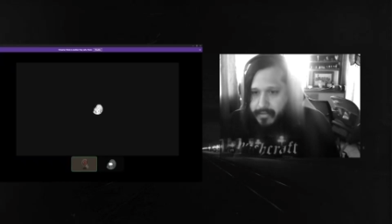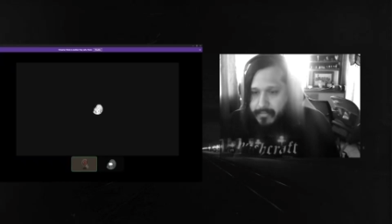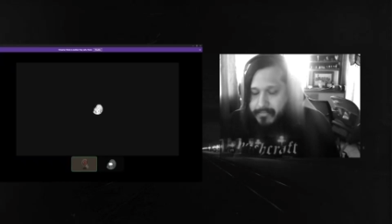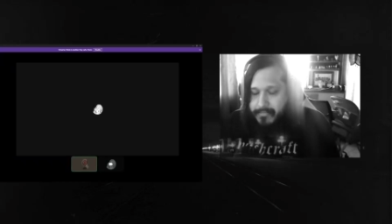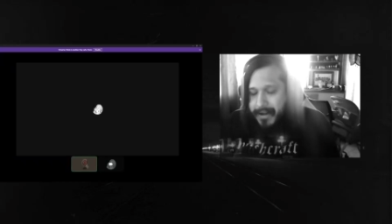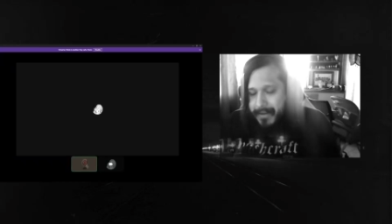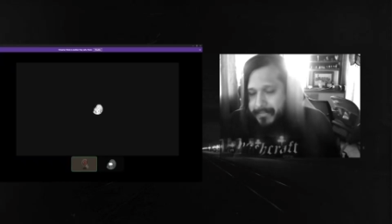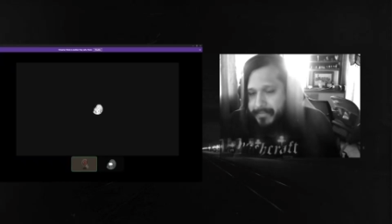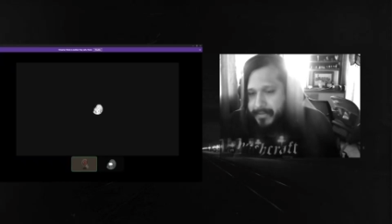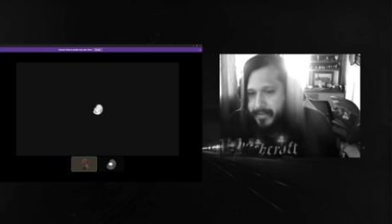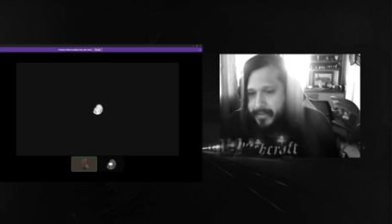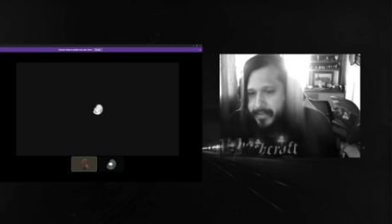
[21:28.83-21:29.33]

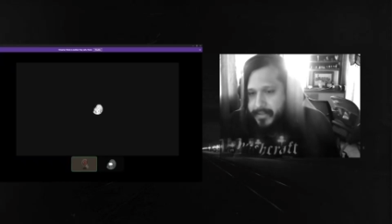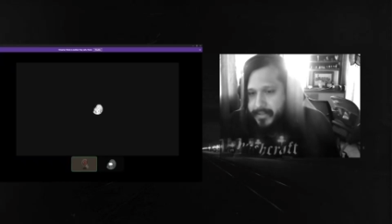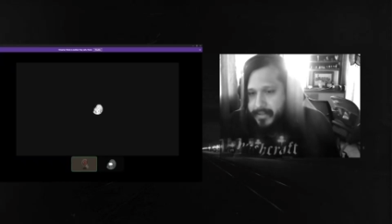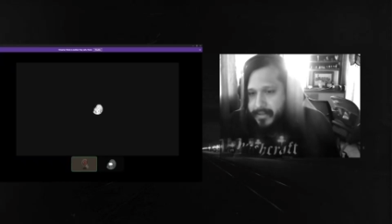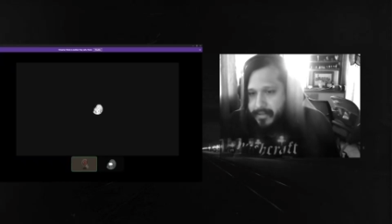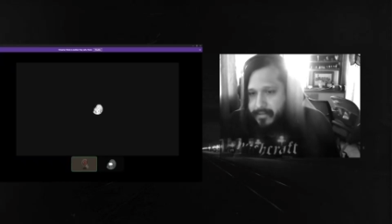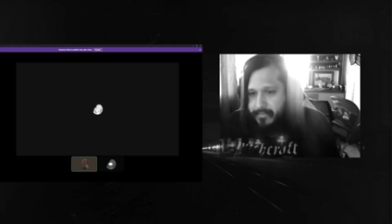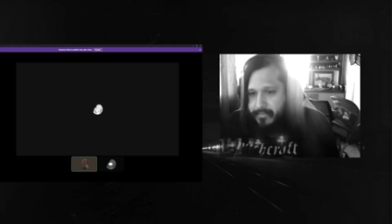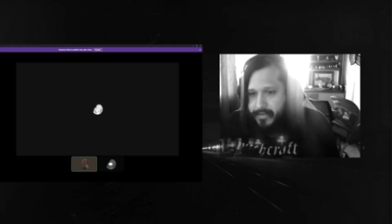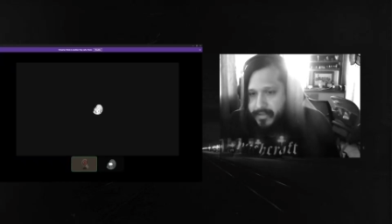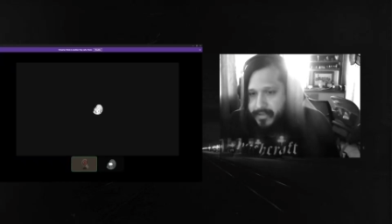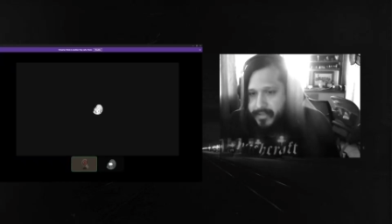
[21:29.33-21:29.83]
puppets in
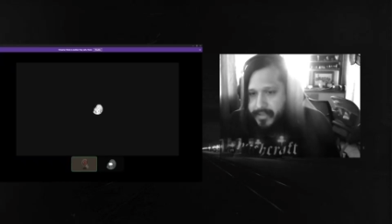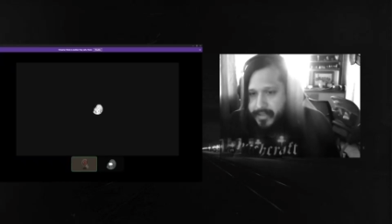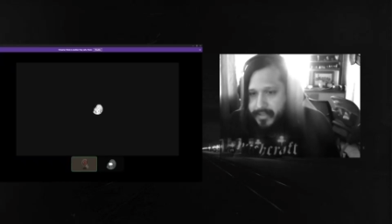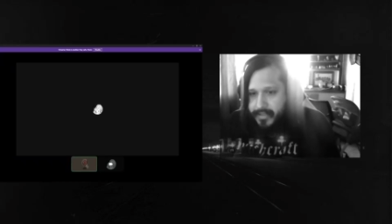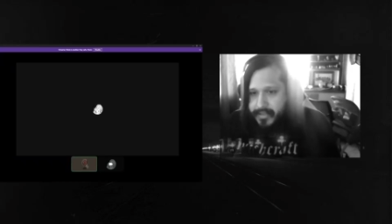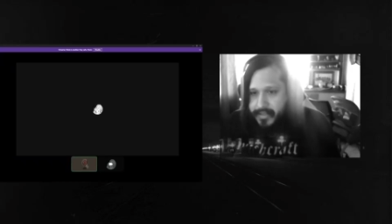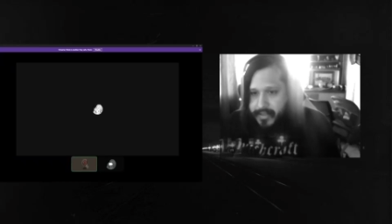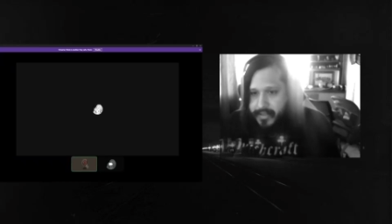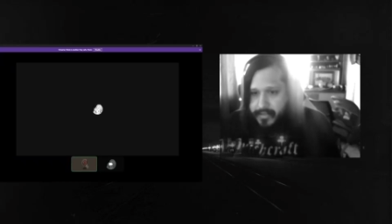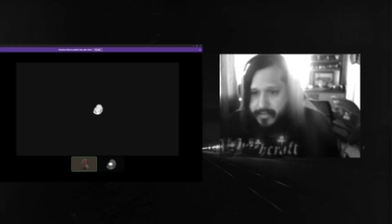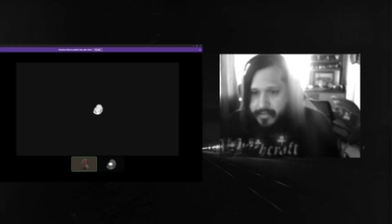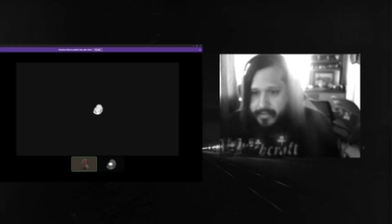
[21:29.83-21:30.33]
other words things
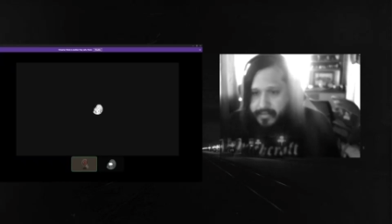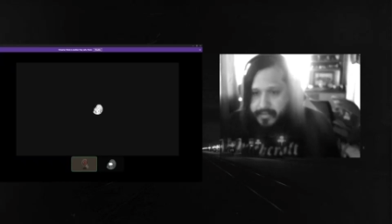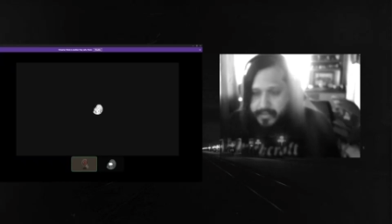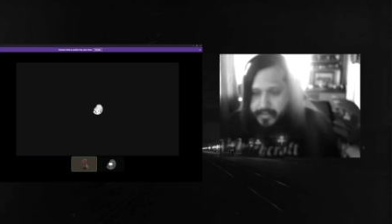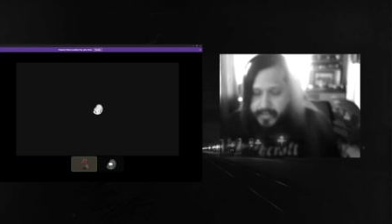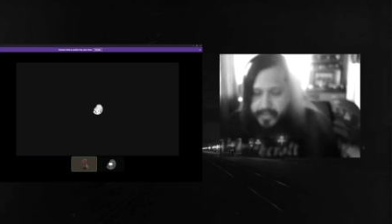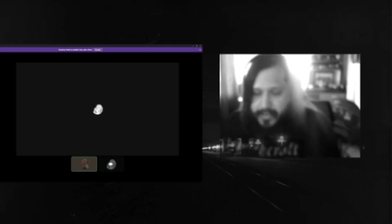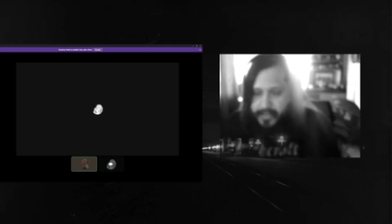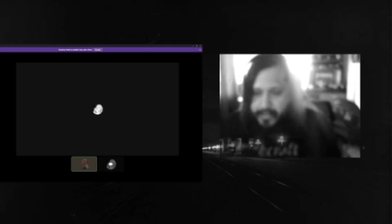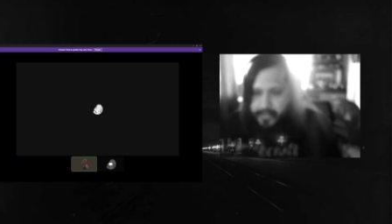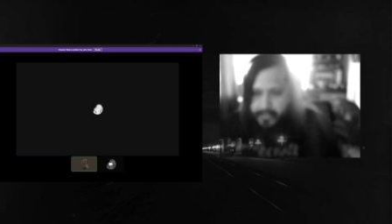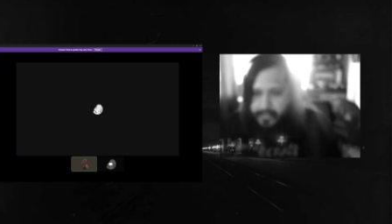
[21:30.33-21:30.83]
that are
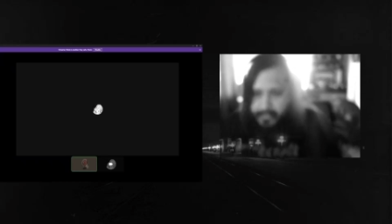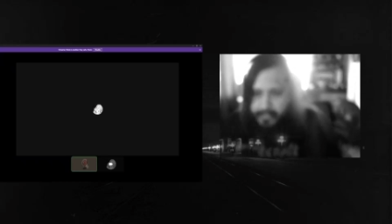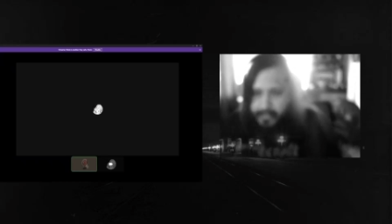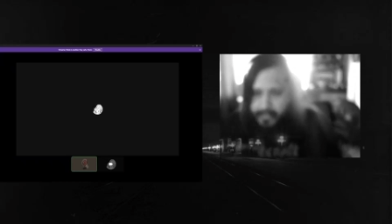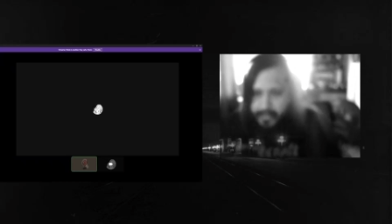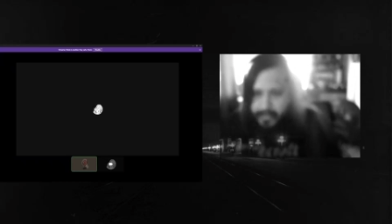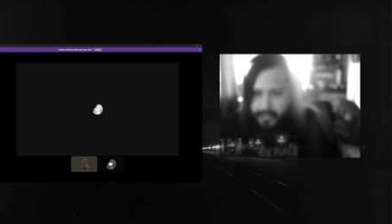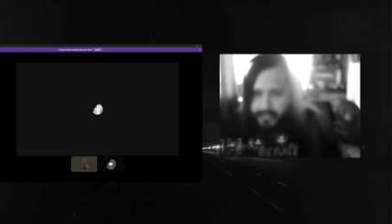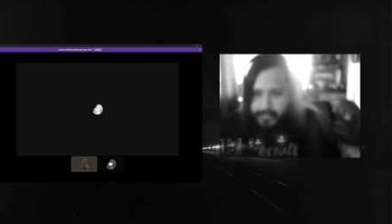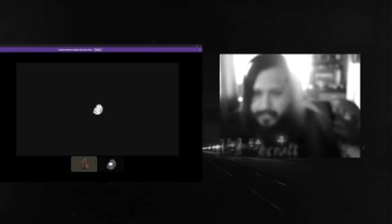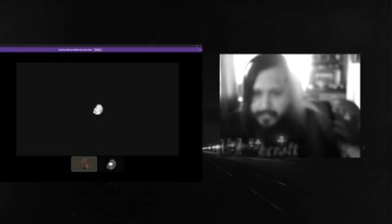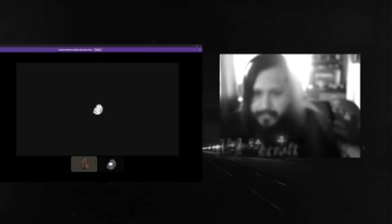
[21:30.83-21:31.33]
just controlling
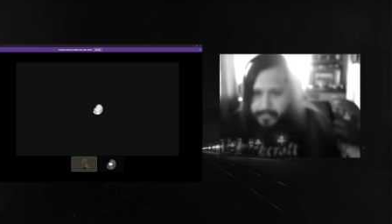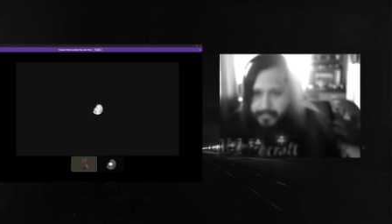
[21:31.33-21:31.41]
them